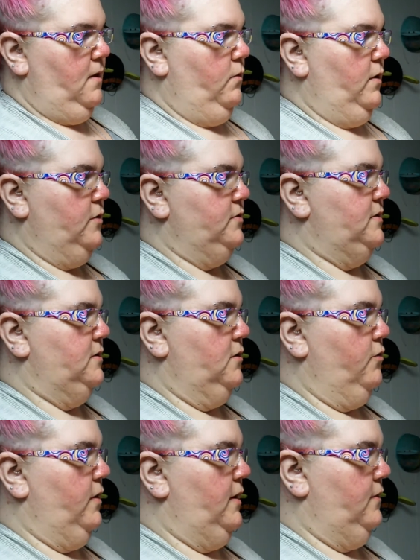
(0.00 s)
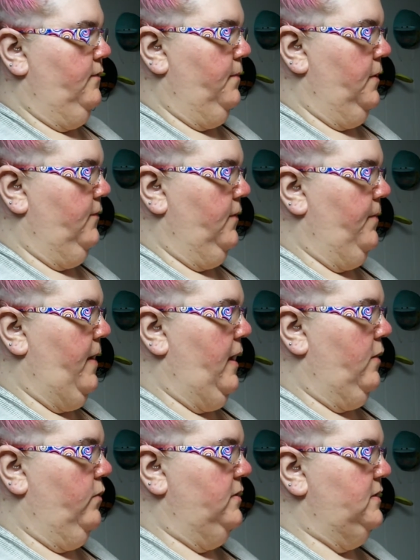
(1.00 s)
what goes into creating the perfect
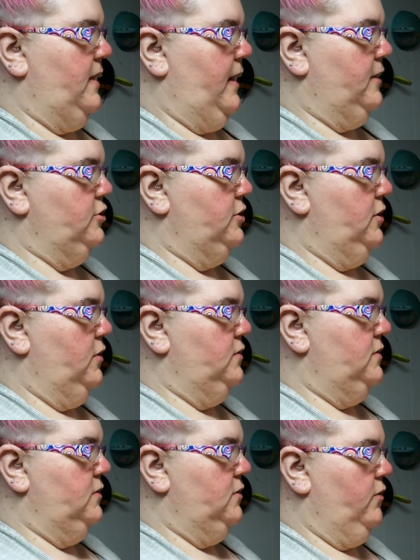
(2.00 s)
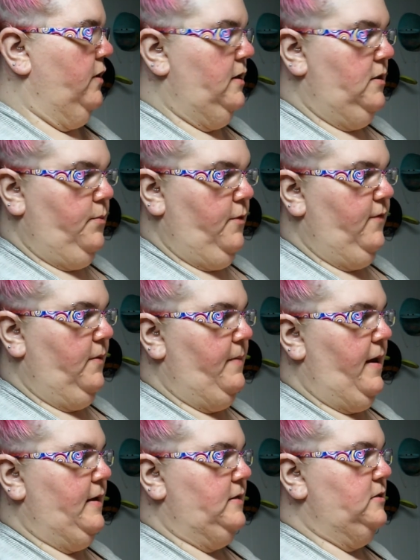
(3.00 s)
back, what actually goes into creating the perfect back.